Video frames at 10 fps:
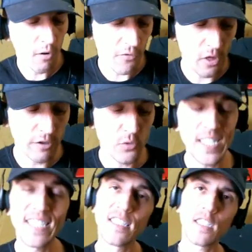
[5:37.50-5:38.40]
for those
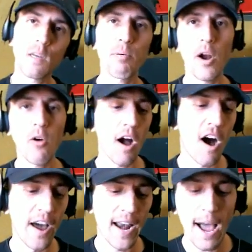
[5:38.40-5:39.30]
reasons, it's a
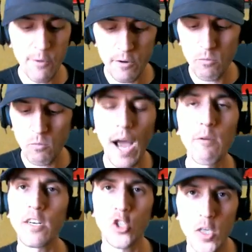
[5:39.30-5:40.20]
pro-con. I wouldn't, I
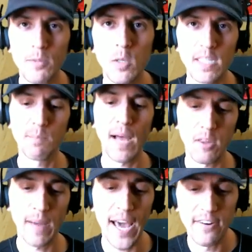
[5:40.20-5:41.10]
wouldn't trip too much about
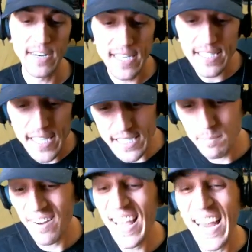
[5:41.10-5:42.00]
the battery. It says it gets
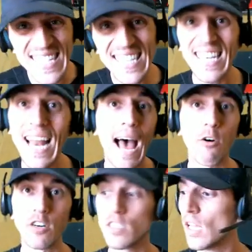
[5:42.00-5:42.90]
about eighteen
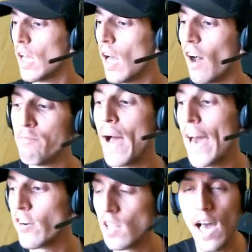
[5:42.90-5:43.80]
hours of
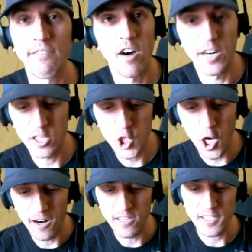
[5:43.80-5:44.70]
battery life on a
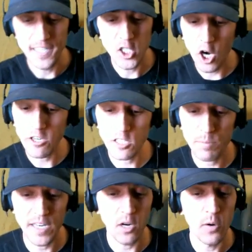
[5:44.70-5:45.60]
charge, and it charges
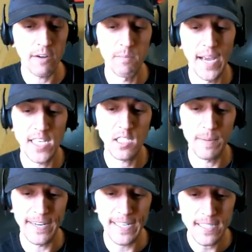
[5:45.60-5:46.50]
pretty quick from my
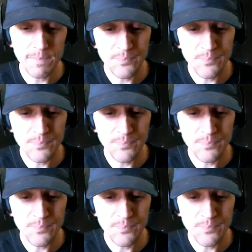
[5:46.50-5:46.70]
experience.